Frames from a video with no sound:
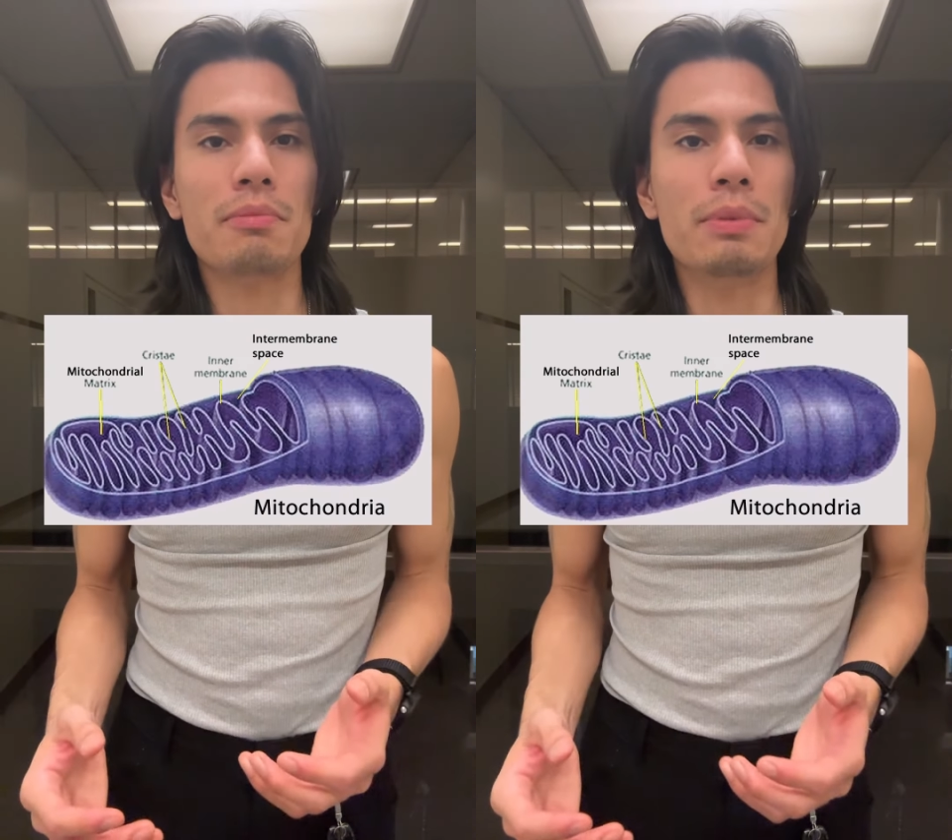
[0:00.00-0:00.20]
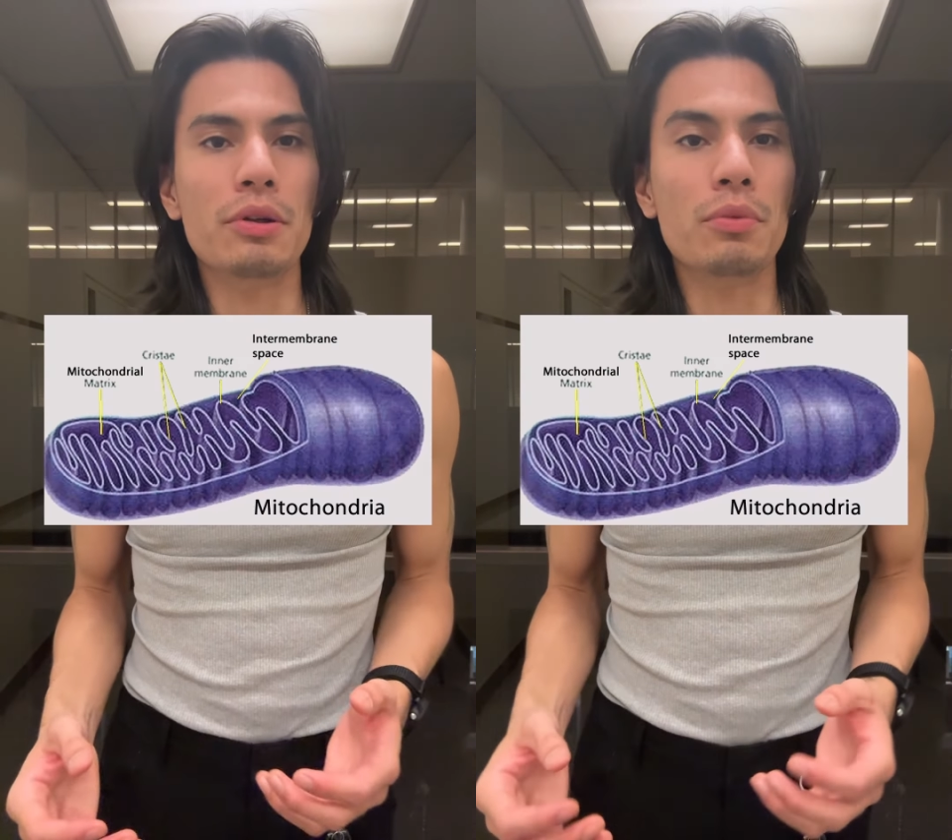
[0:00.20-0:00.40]

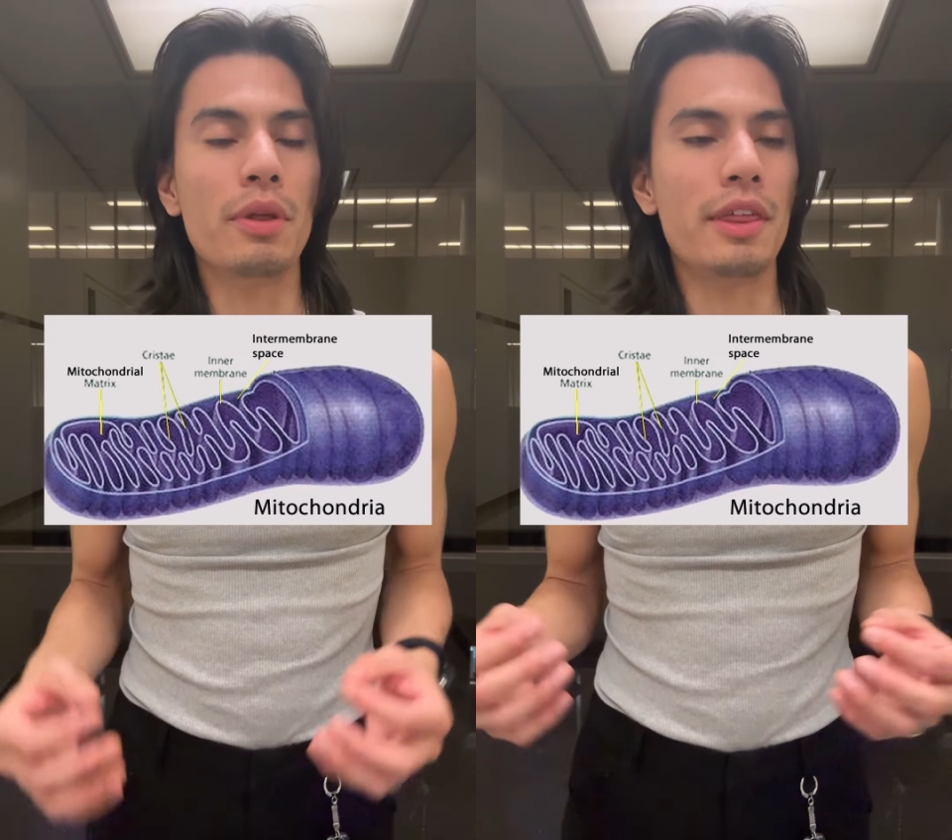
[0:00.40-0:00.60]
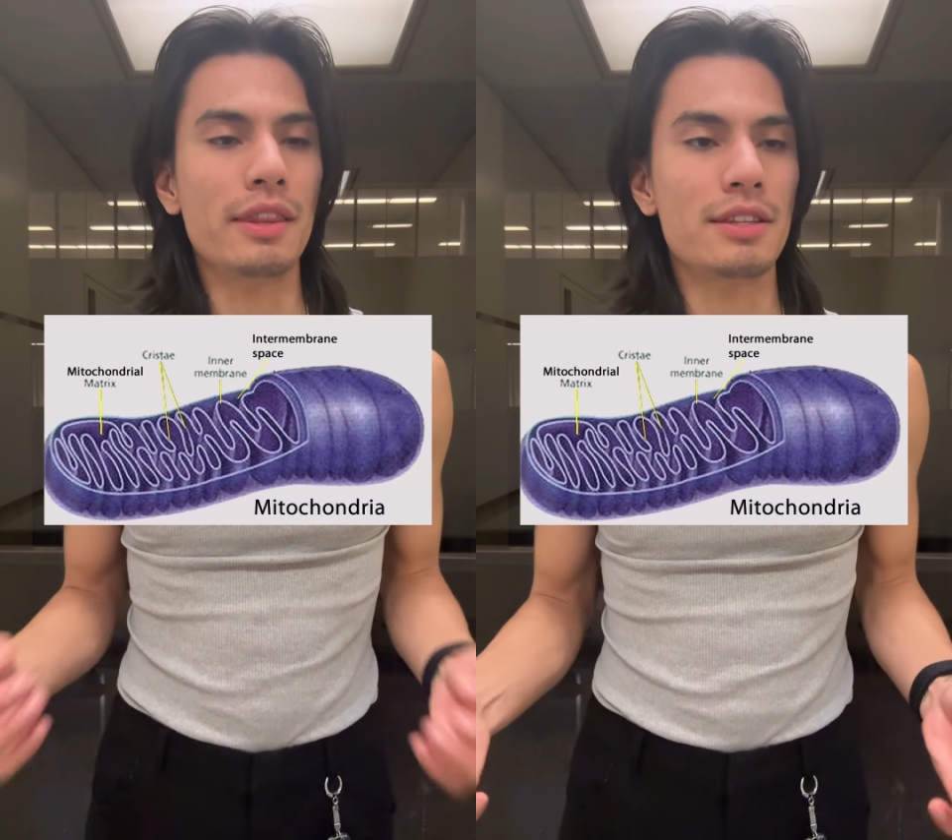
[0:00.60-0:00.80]
build
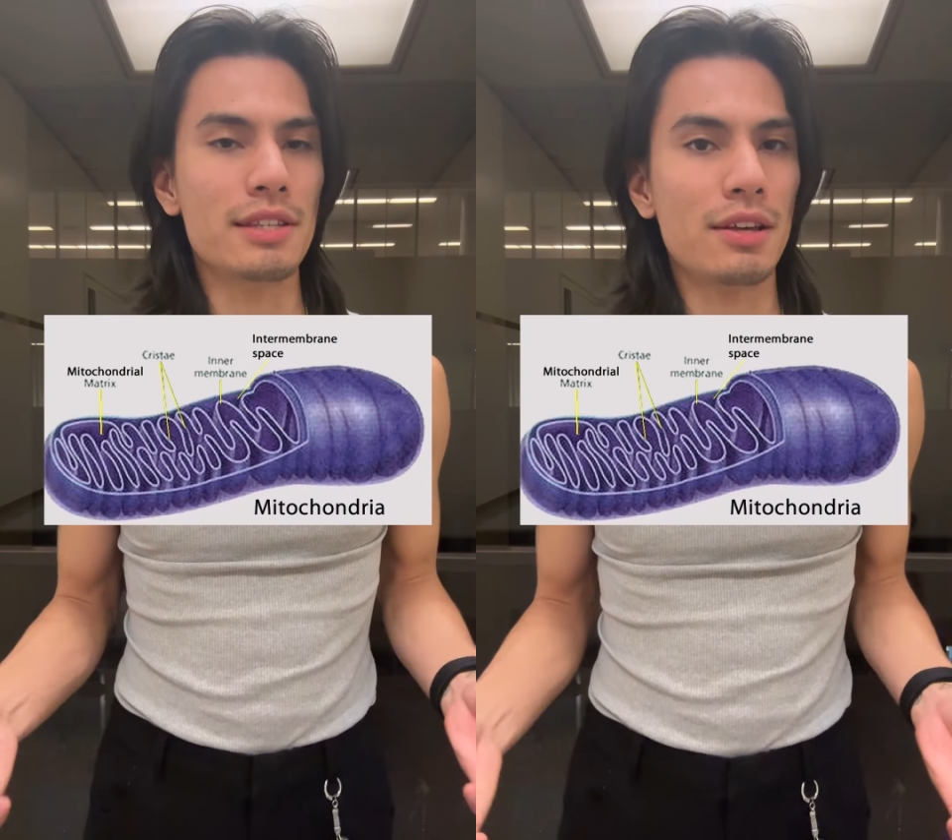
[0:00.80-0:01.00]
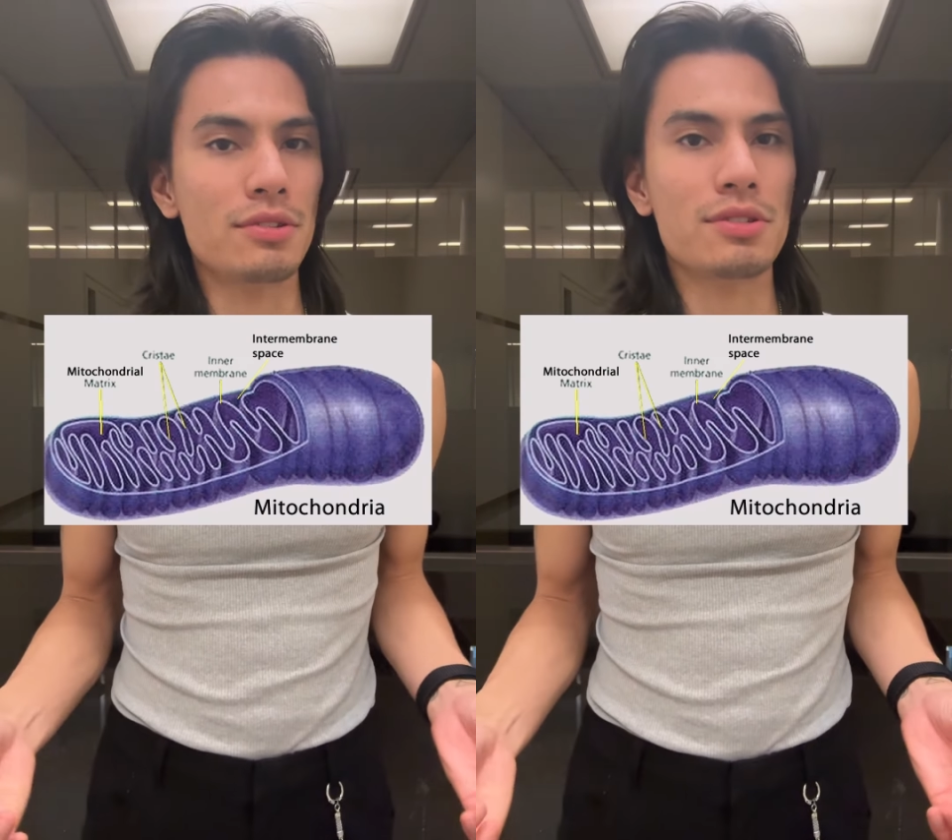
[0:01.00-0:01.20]
within the
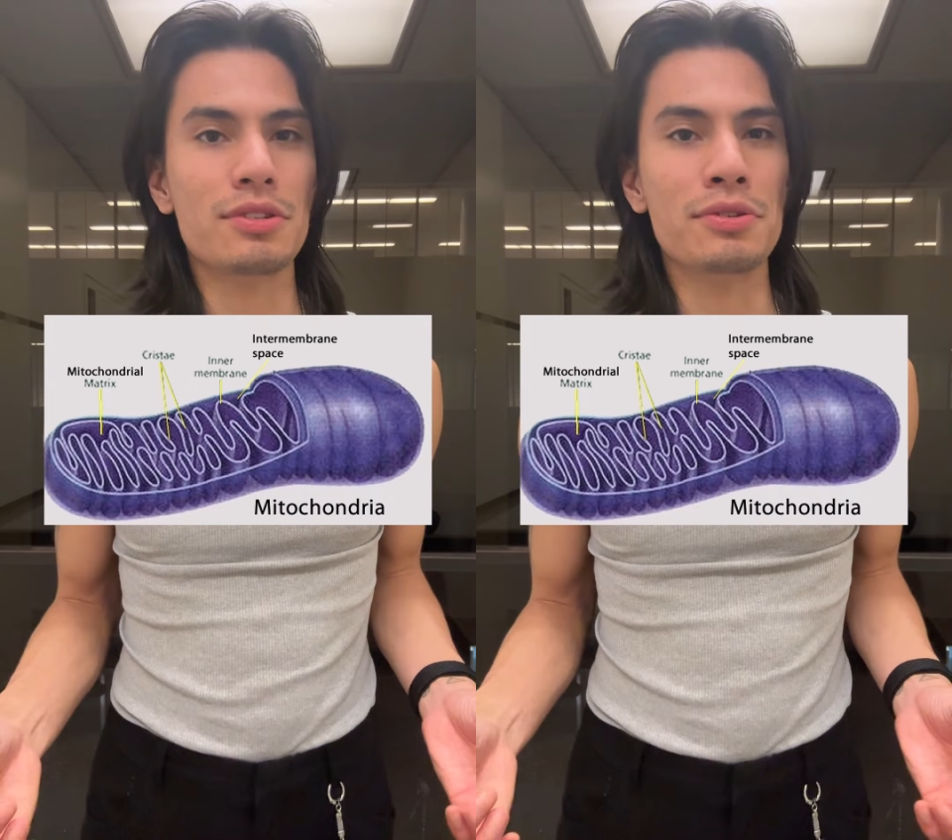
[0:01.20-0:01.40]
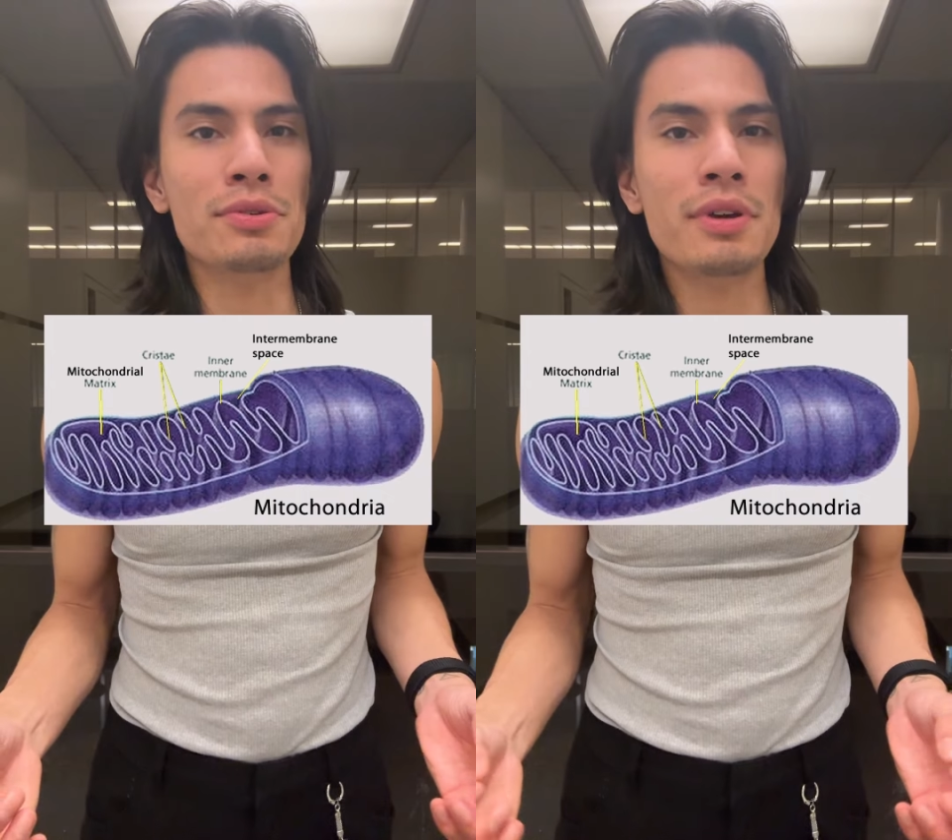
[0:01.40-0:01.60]
cells
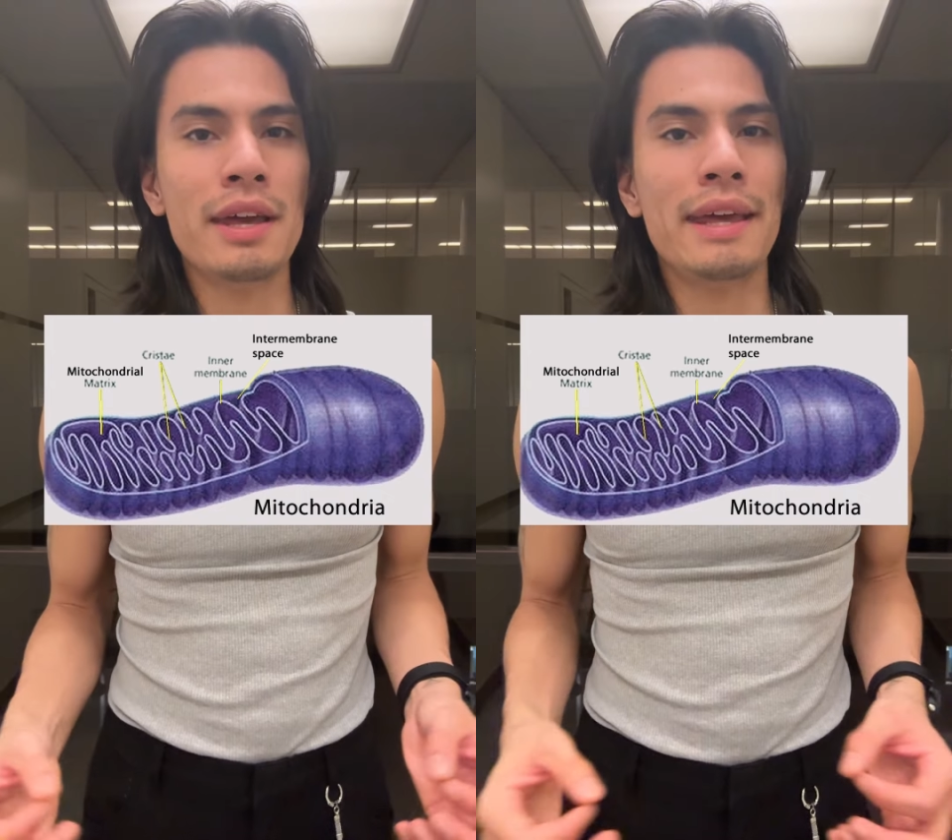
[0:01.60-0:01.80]
too,